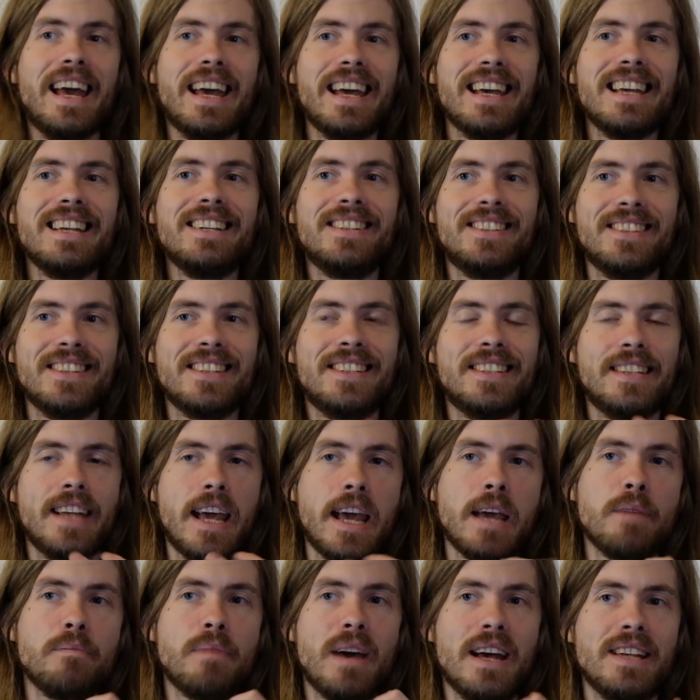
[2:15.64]
is the
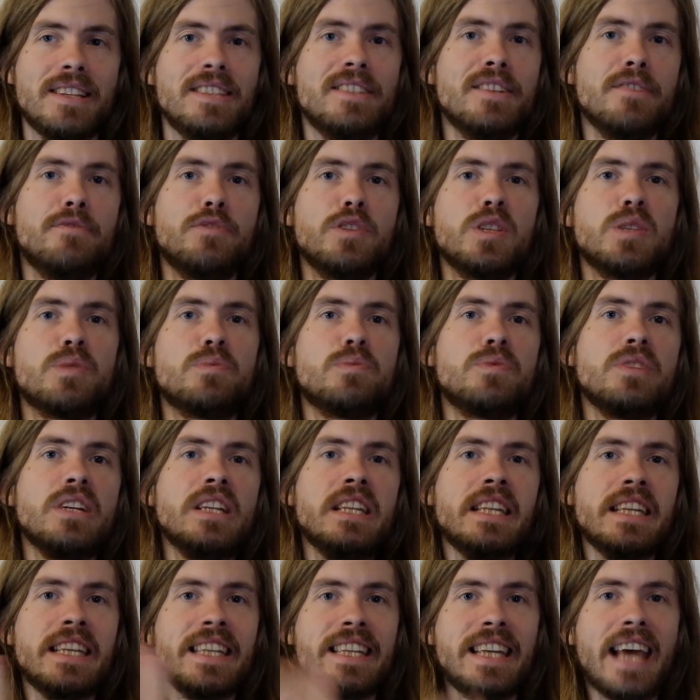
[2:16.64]
same as the difference
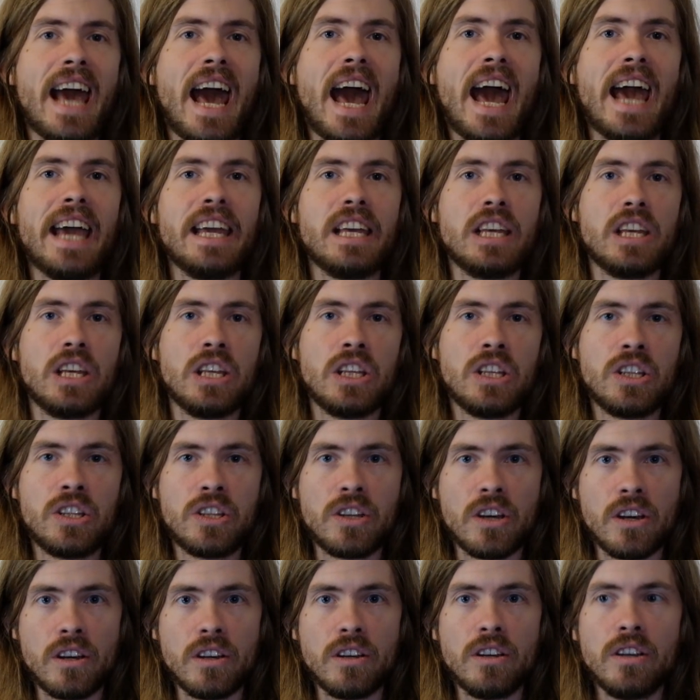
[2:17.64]
between jij,
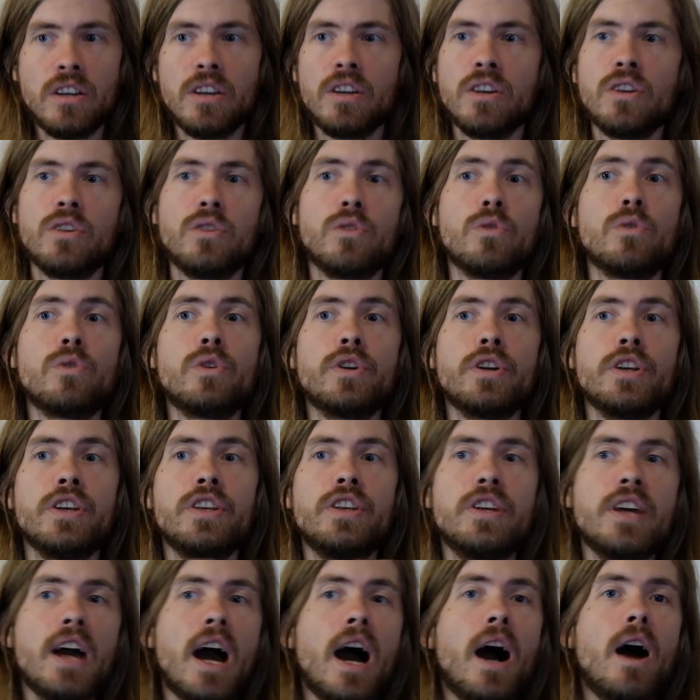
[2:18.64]
je, or
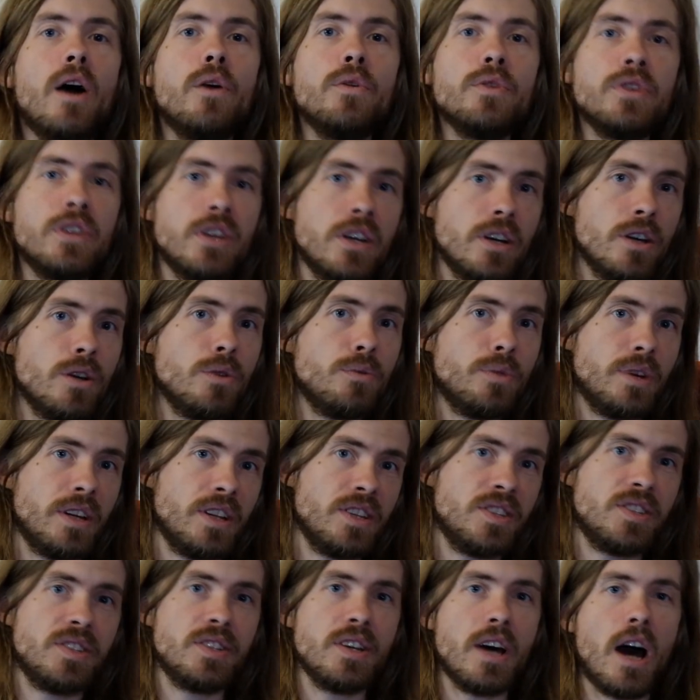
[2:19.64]
jou, je when
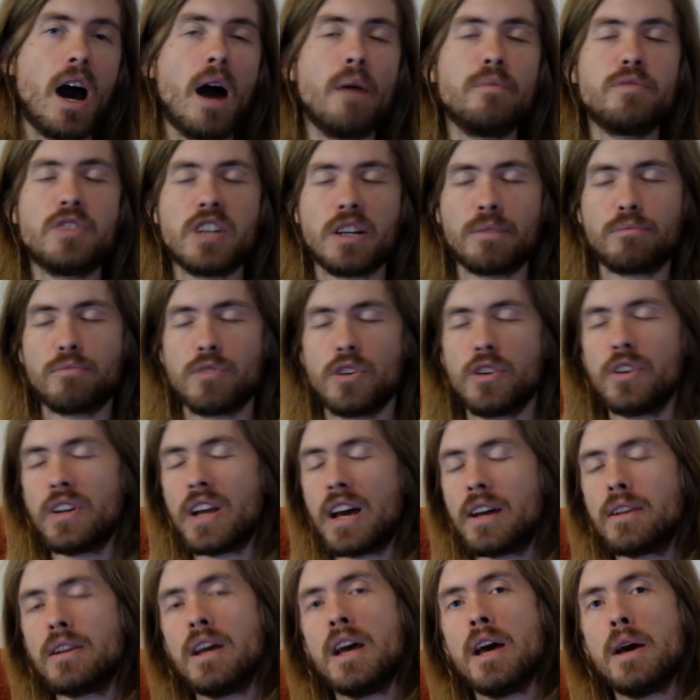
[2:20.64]
it's the object
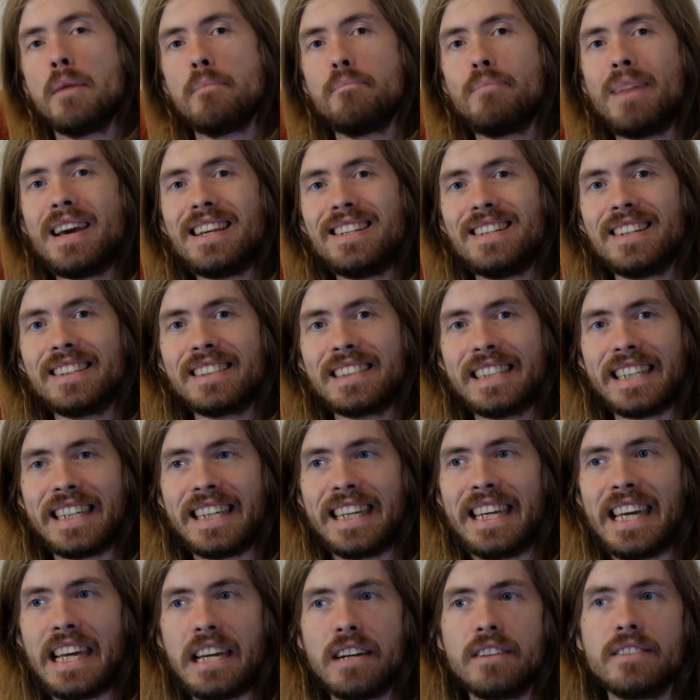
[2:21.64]
pronoun. Basically
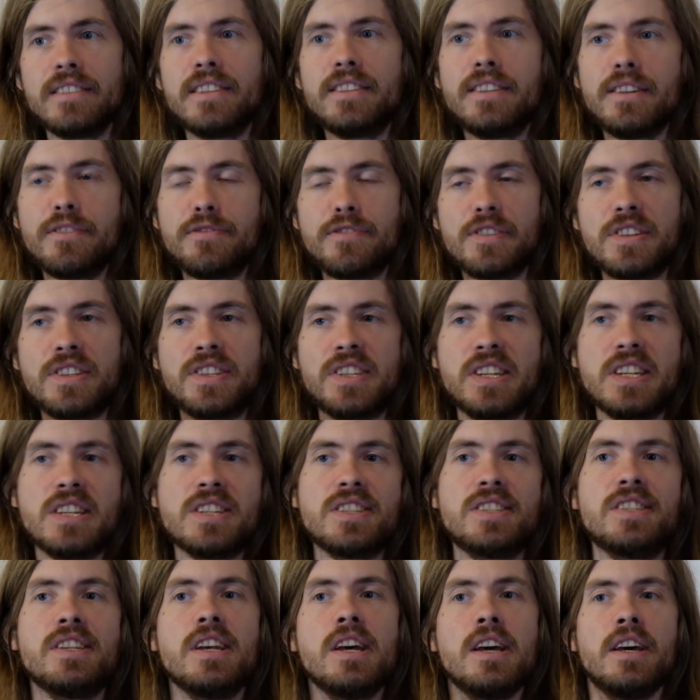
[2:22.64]
here the difference
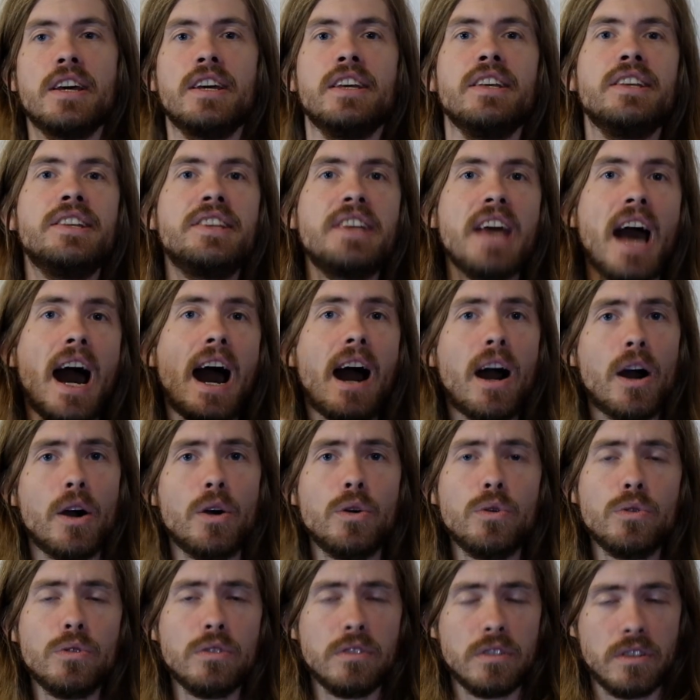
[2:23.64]
is
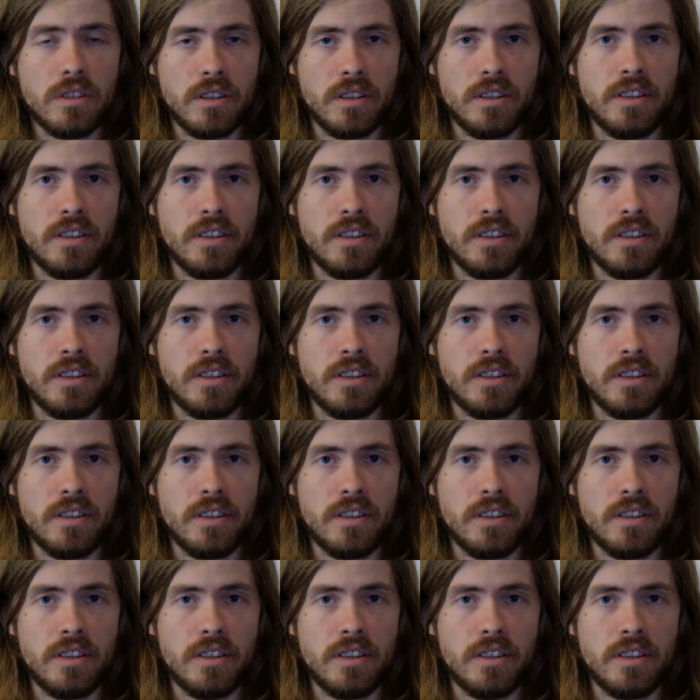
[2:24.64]
jou